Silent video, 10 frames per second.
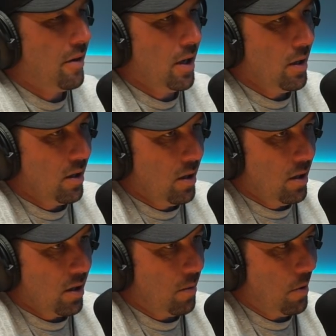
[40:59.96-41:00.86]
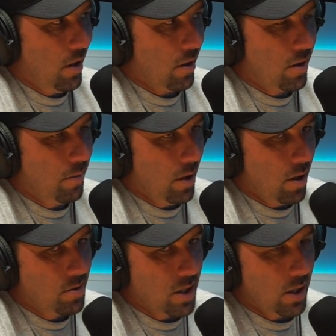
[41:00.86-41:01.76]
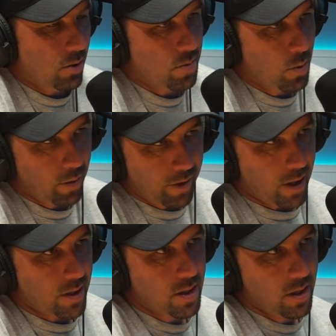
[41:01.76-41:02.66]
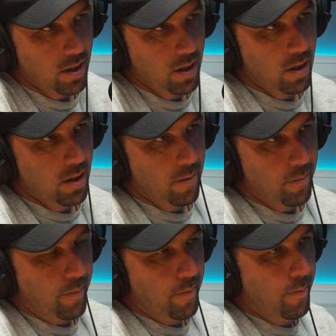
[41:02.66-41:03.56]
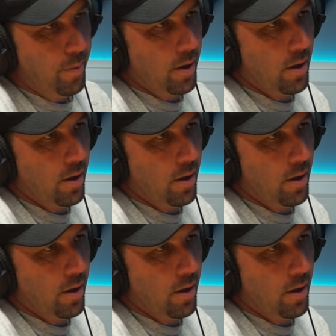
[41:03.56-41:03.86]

thing could be, no. it could be loads of little small things. Yeah, yeah. But,